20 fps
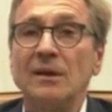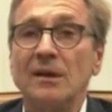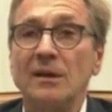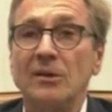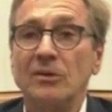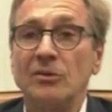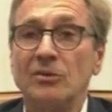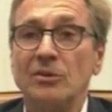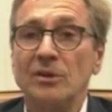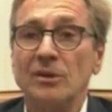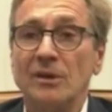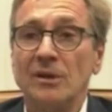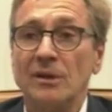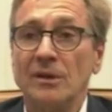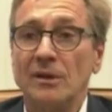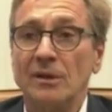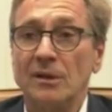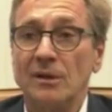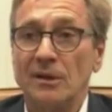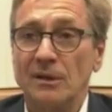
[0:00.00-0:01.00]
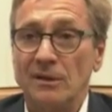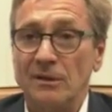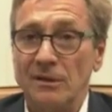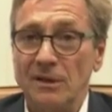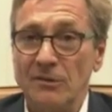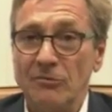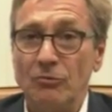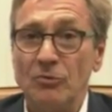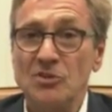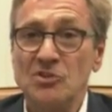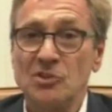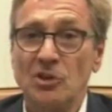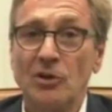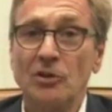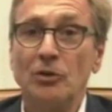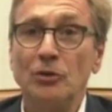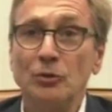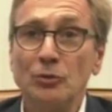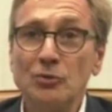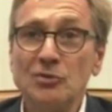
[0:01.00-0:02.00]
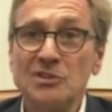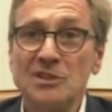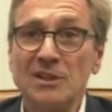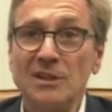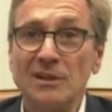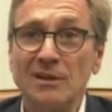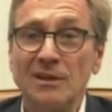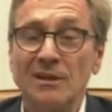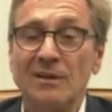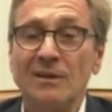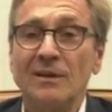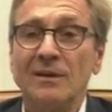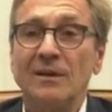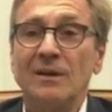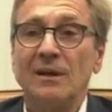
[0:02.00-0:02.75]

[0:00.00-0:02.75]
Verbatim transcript: And if we start losing